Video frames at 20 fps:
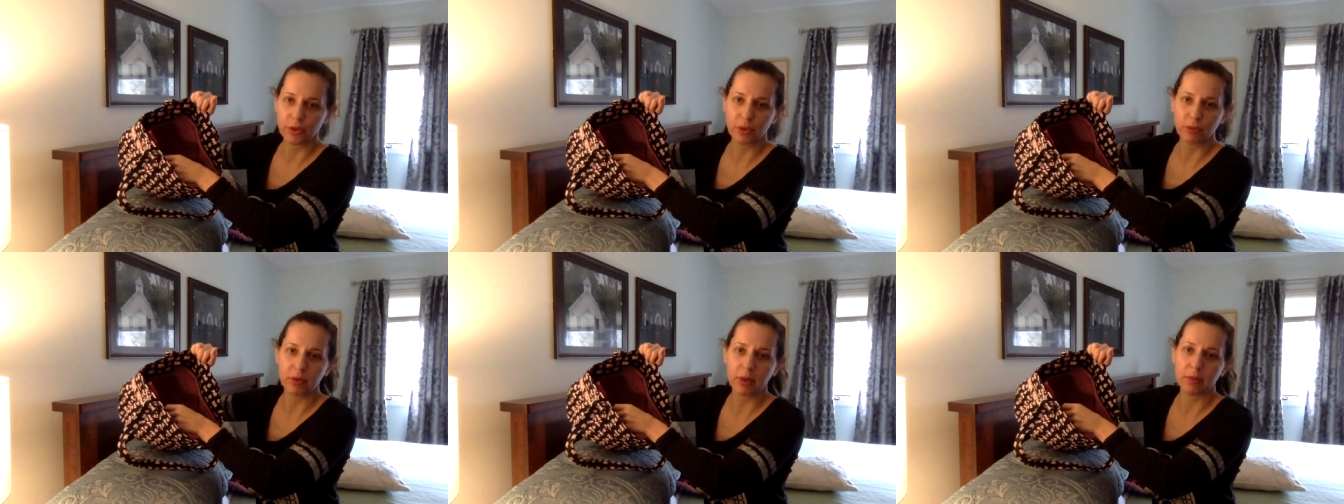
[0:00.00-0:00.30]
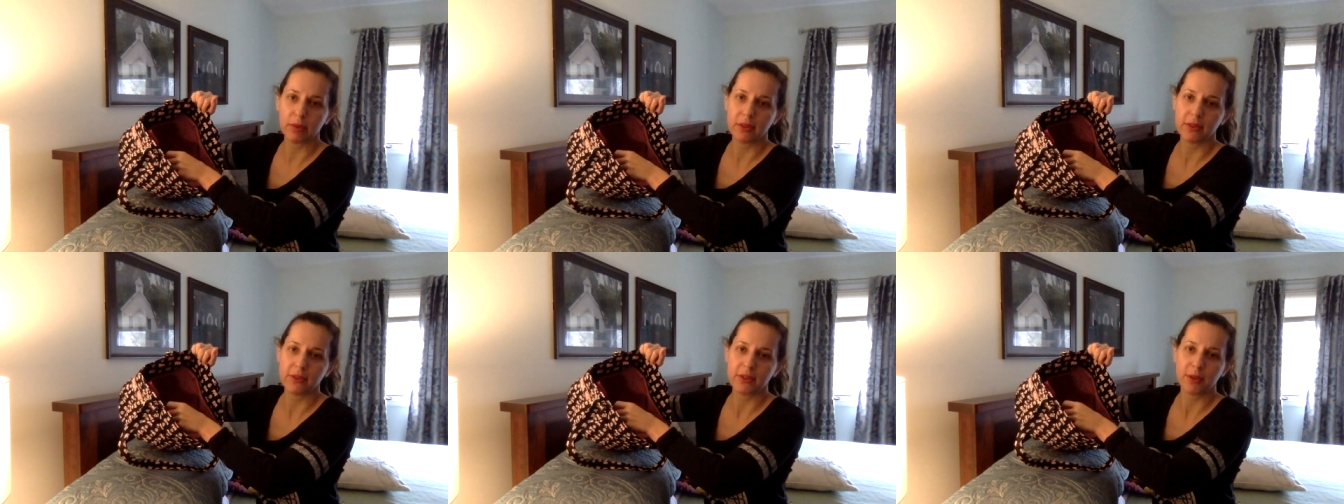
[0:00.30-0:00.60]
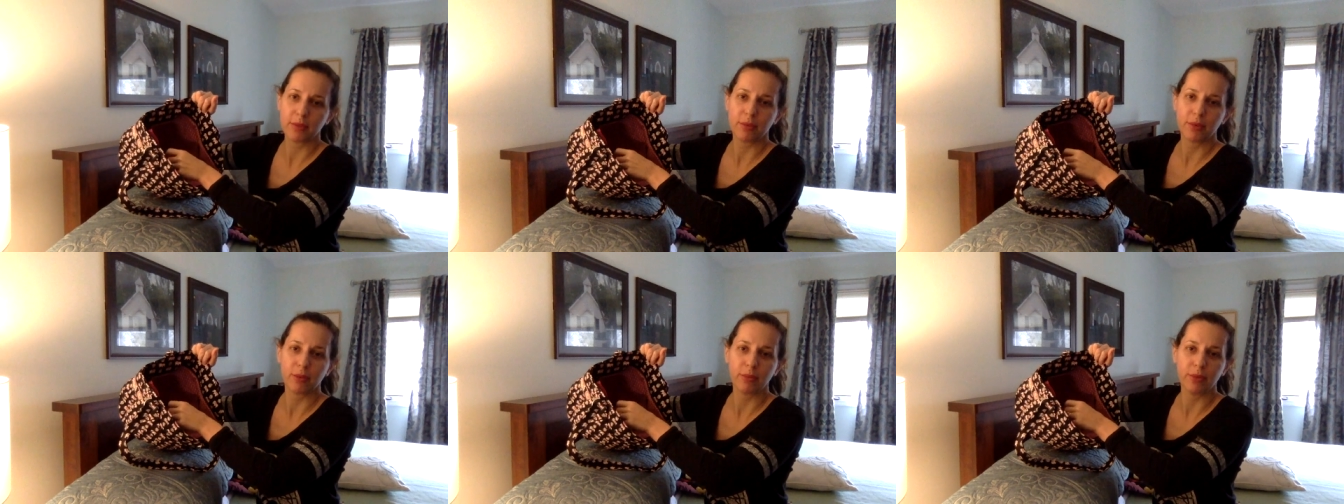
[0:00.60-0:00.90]
the ribbon
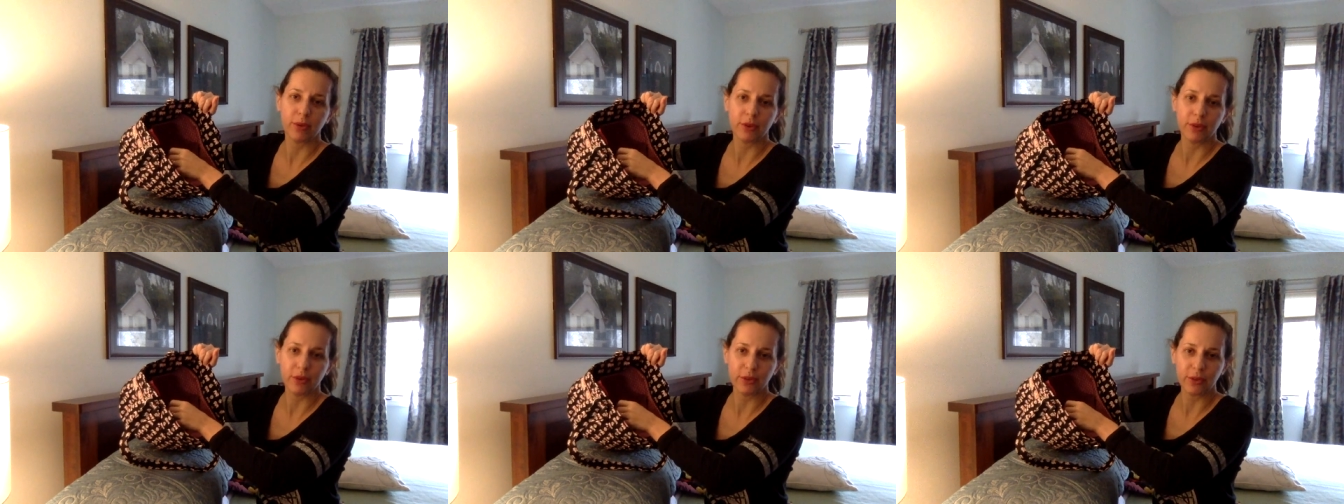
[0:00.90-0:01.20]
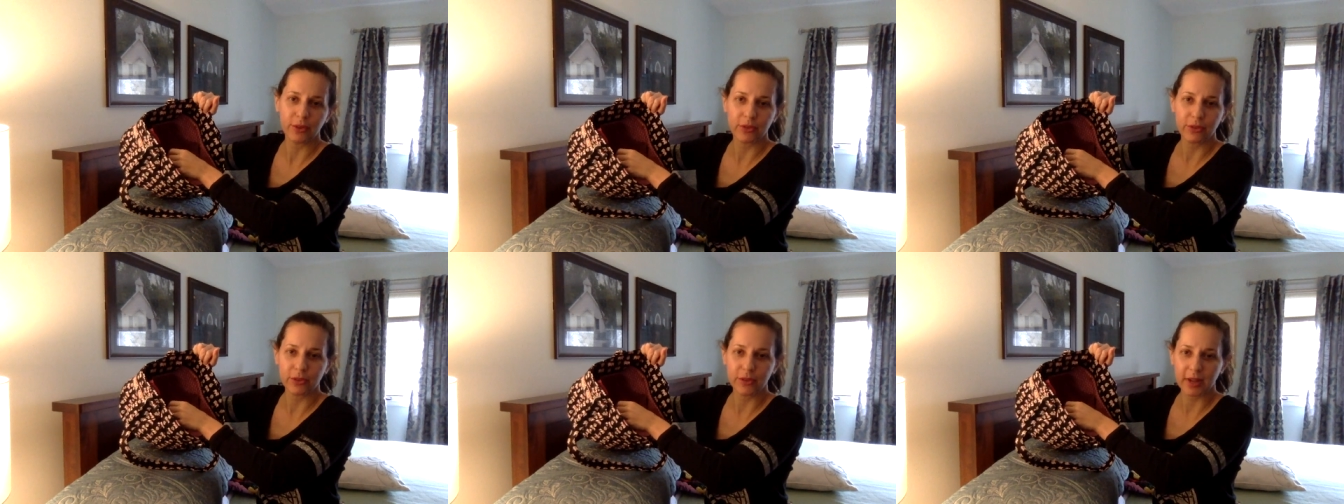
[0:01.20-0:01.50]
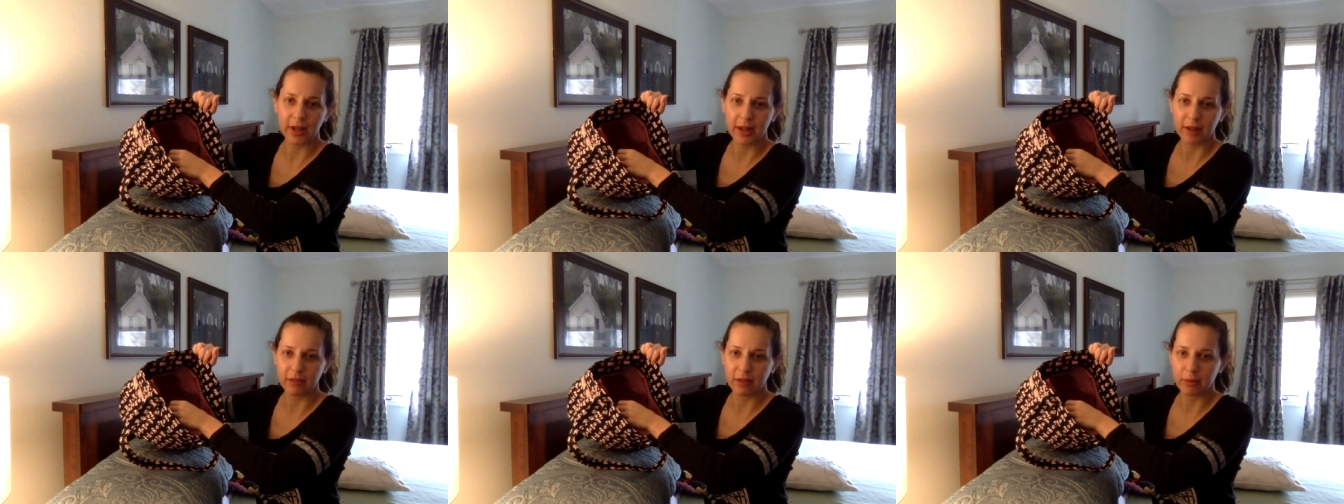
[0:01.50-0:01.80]
zipper pulls that
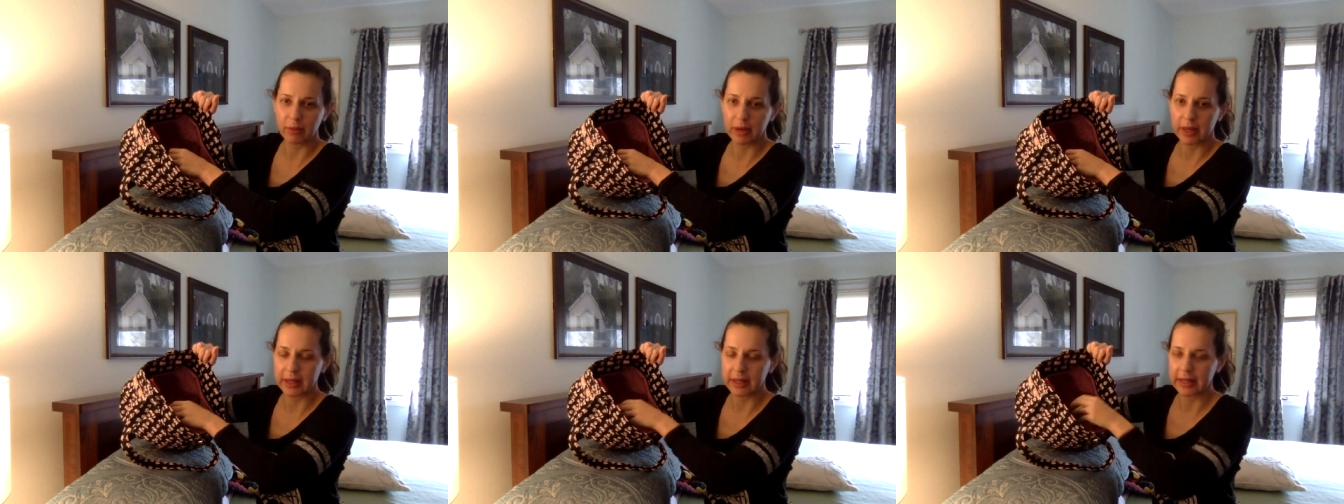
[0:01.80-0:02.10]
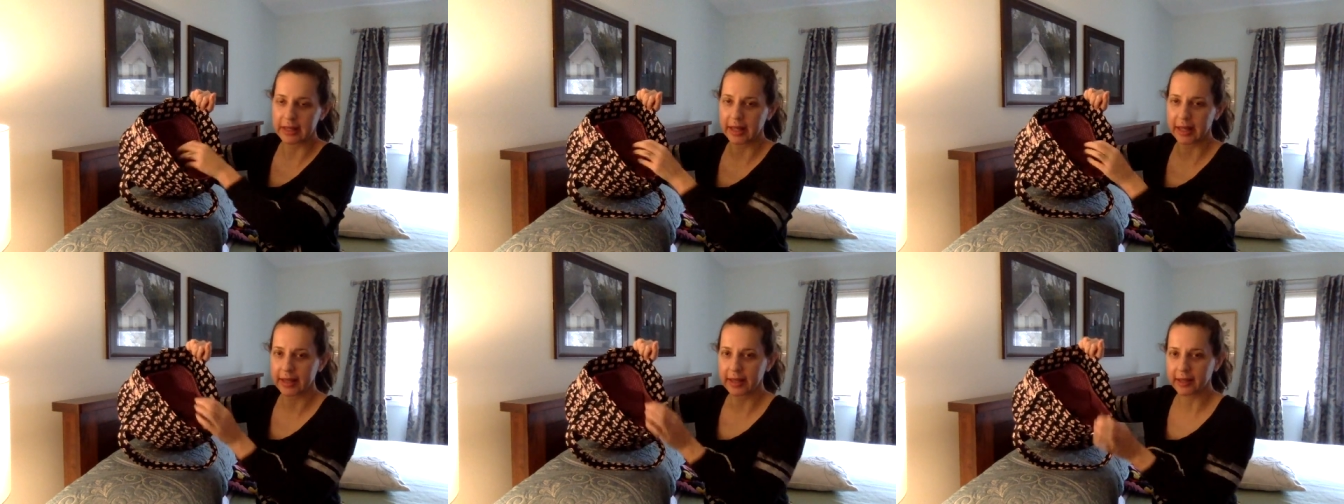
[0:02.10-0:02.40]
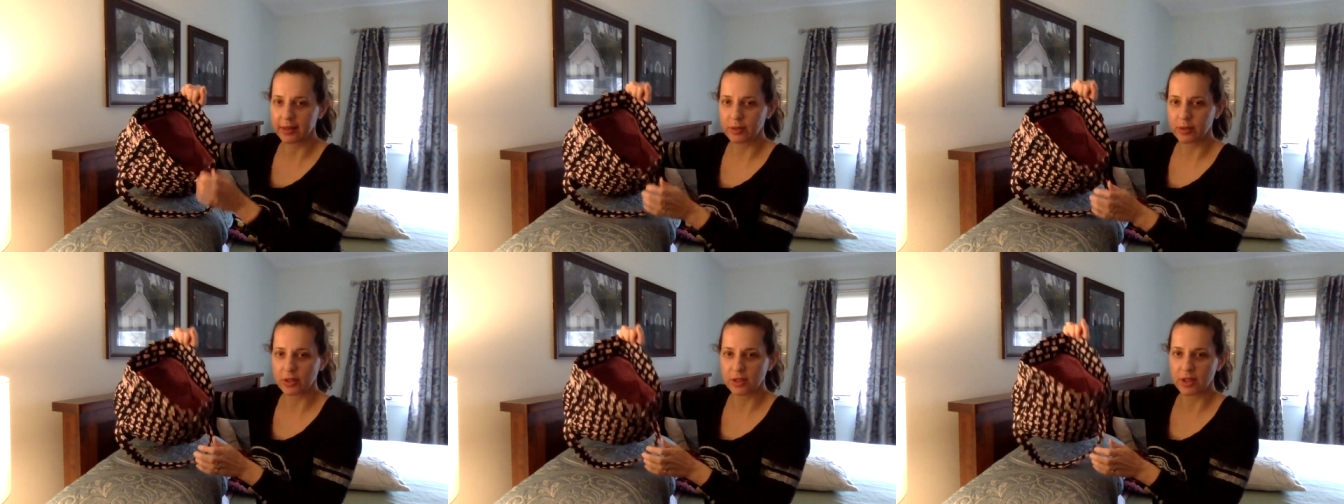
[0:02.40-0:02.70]
everybody
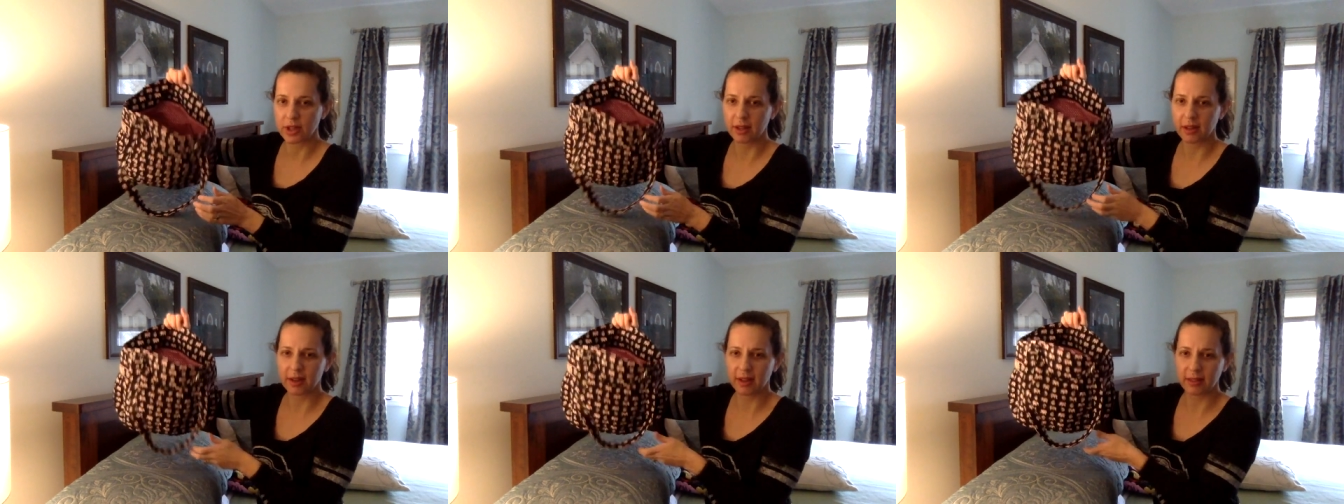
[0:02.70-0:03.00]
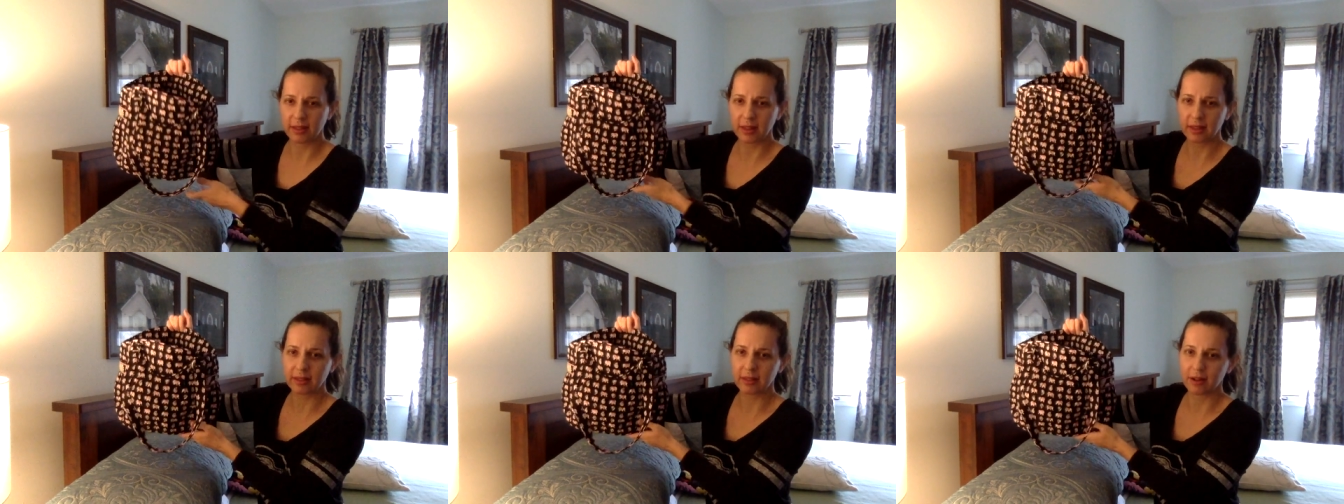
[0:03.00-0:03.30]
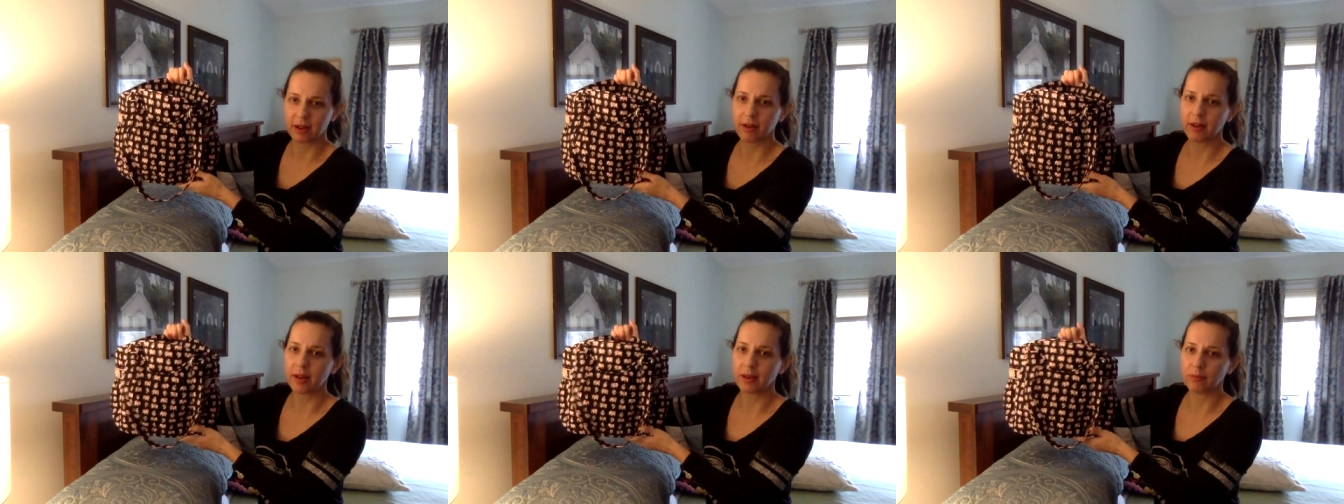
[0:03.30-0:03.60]
likes, which I think they're
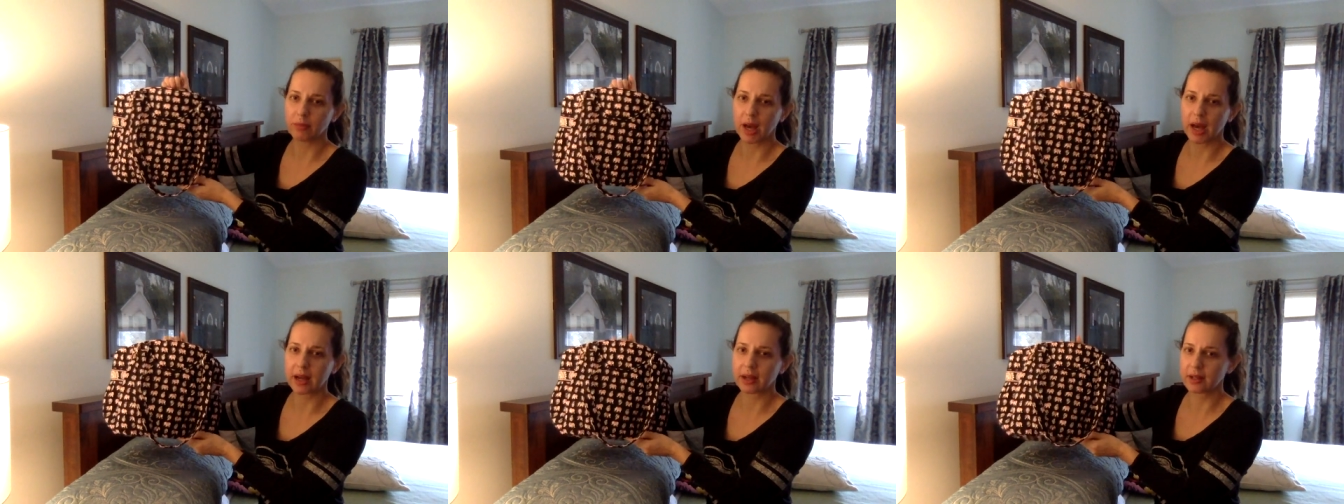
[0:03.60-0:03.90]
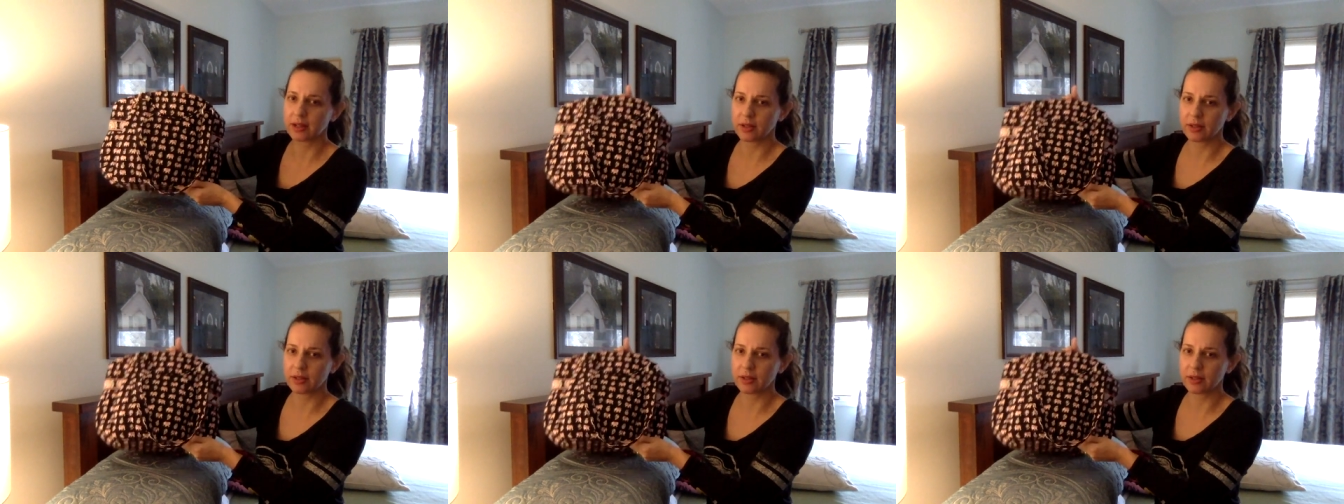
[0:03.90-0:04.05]
going back to.